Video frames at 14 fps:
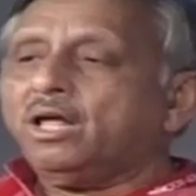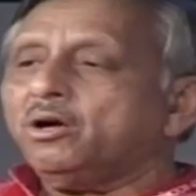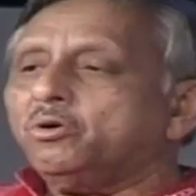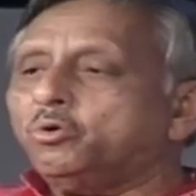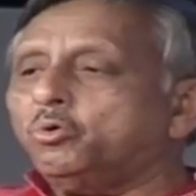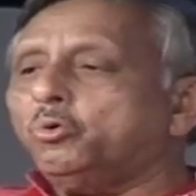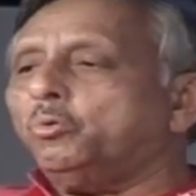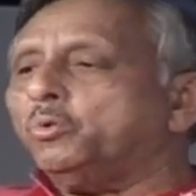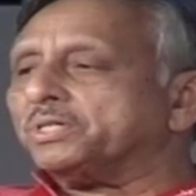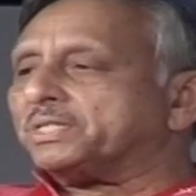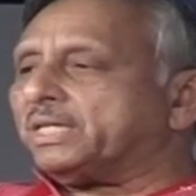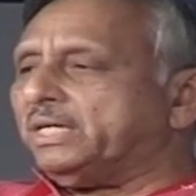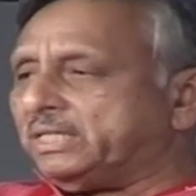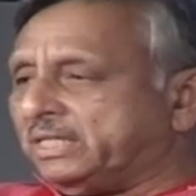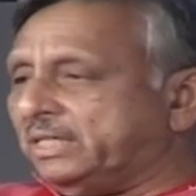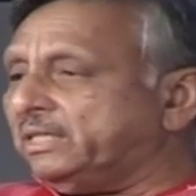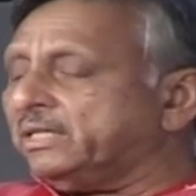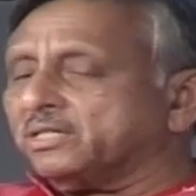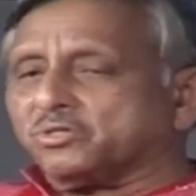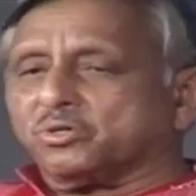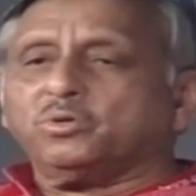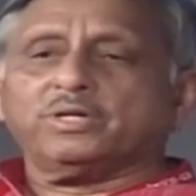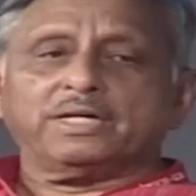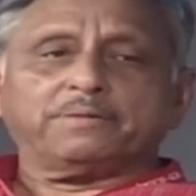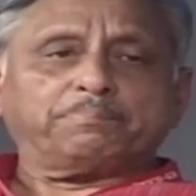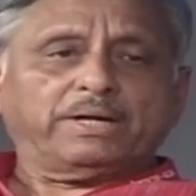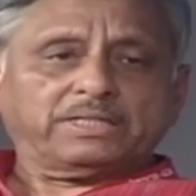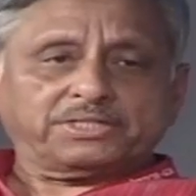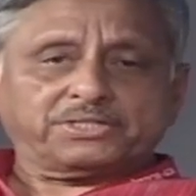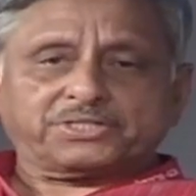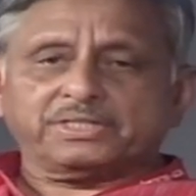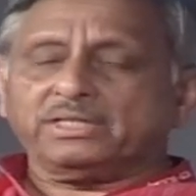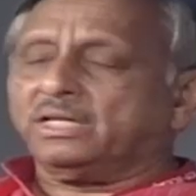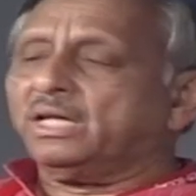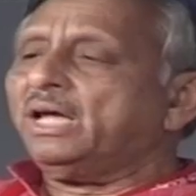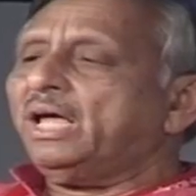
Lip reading: who was 13 years old at partition